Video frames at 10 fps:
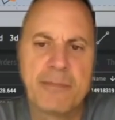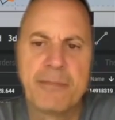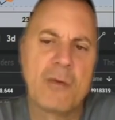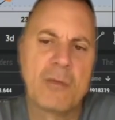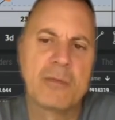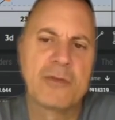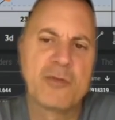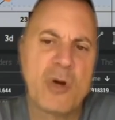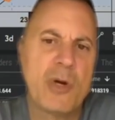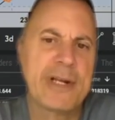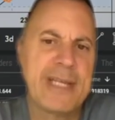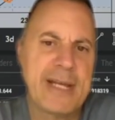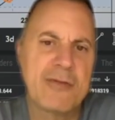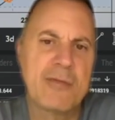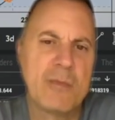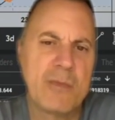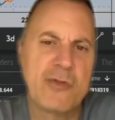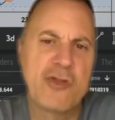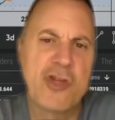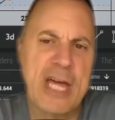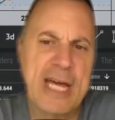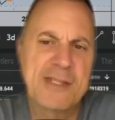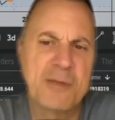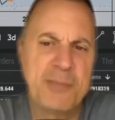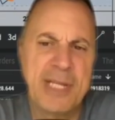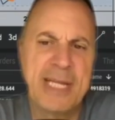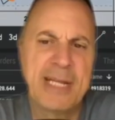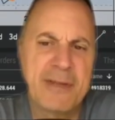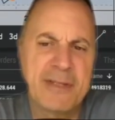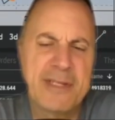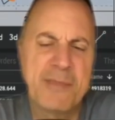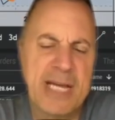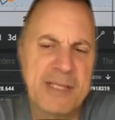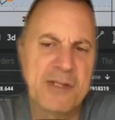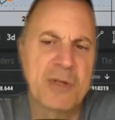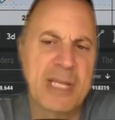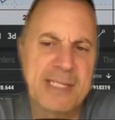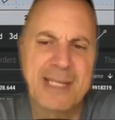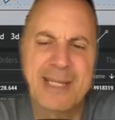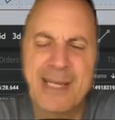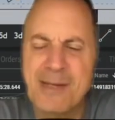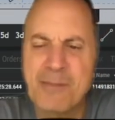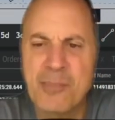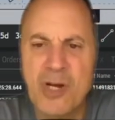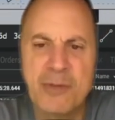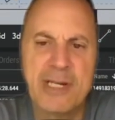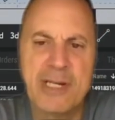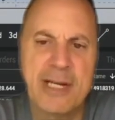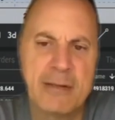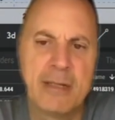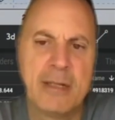So do I want to take a chance on playing the demand zone guessing game? Probably not.